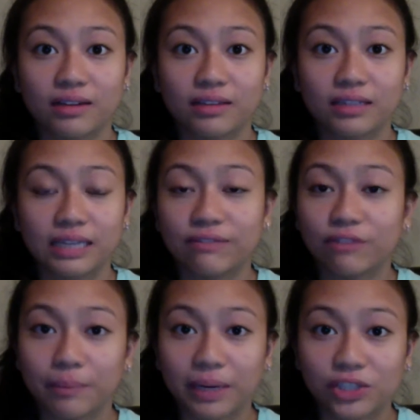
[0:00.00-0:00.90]
the
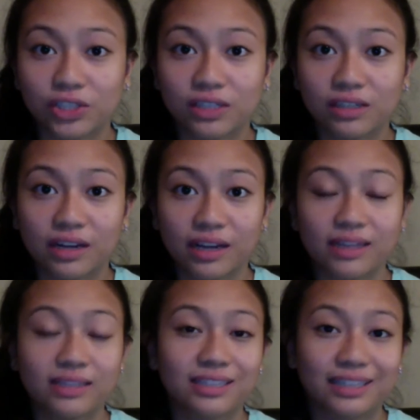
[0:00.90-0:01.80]
information
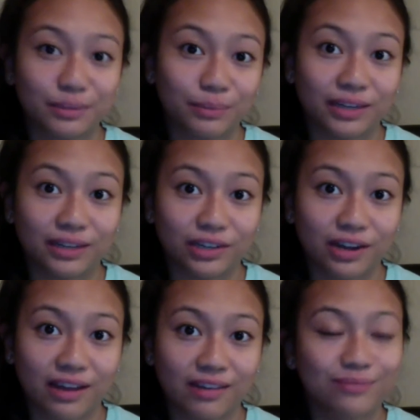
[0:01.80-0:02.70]
and to keep it in your
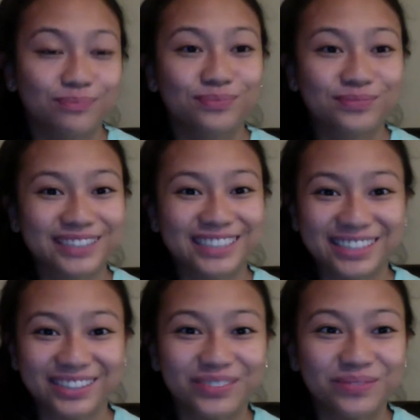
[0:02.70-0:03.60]
head.
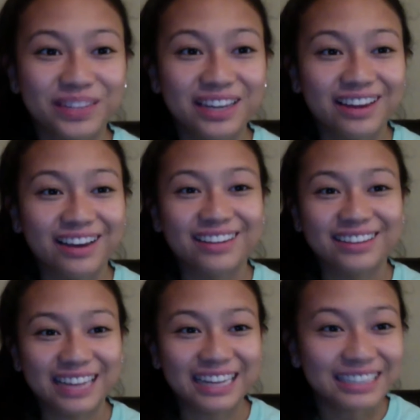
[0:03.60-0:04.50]
So
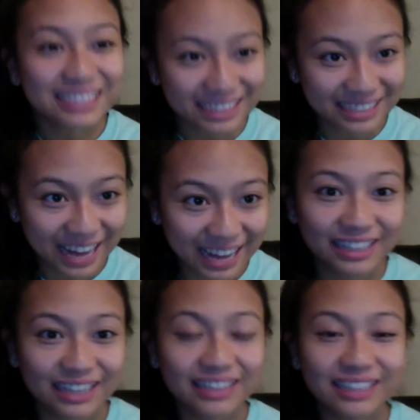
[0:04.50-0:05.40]
that's that.
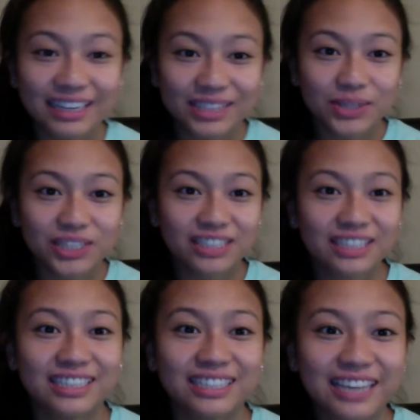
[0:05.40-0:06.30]
And the next question
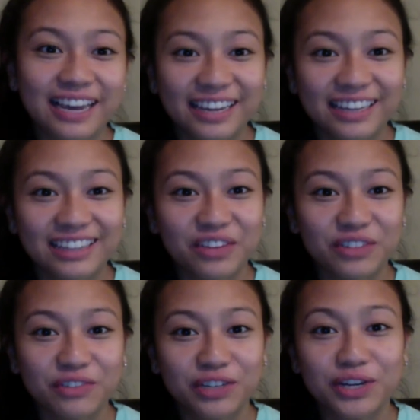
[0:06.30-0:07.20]
is, hey, love
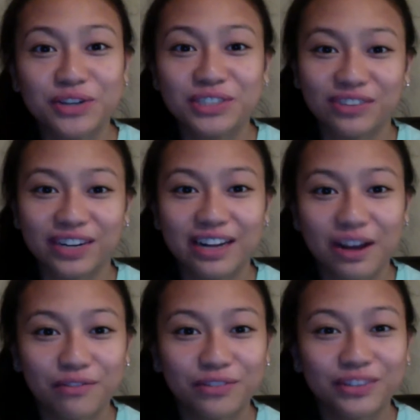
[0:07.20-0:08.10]
your videos, very
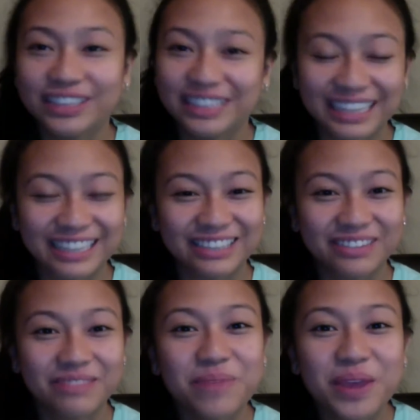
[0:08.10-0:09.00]
helpful, thank
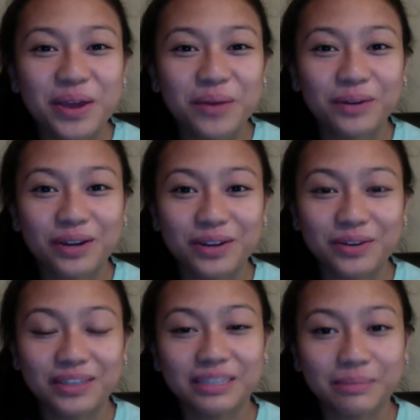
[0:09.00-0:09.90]
you. What are you
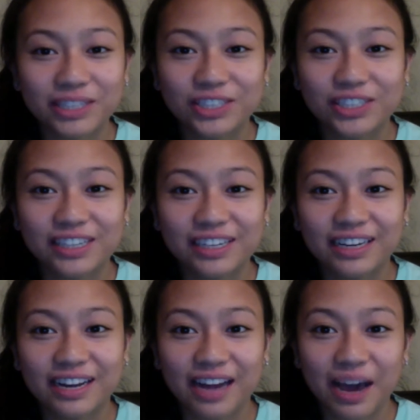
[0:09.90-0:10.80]
going to major
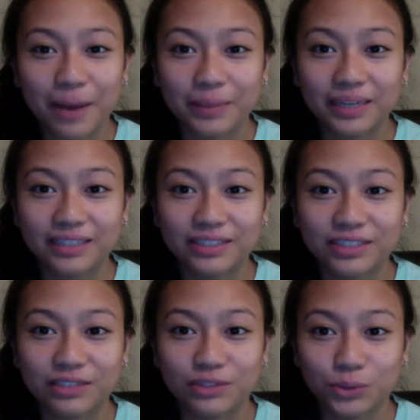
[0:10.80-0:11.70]
in, and how many
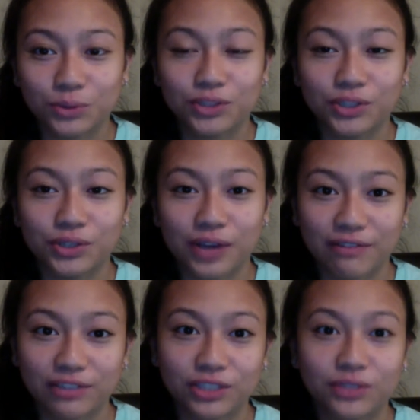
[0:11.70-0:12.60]
years of school do you
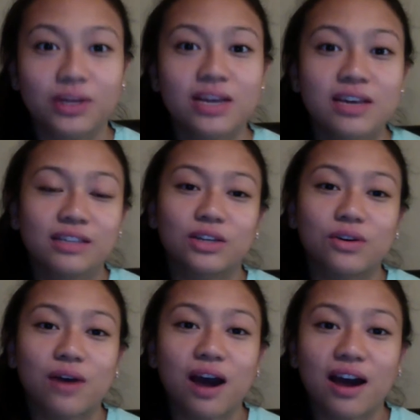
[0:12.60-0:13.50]
have to do?
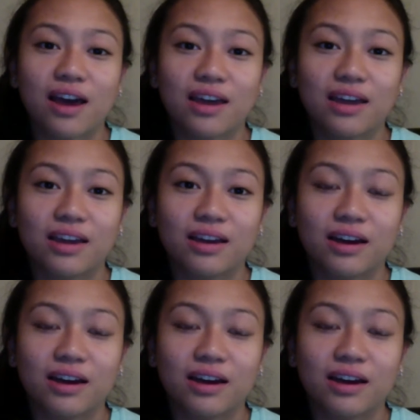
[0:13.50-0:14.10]
So I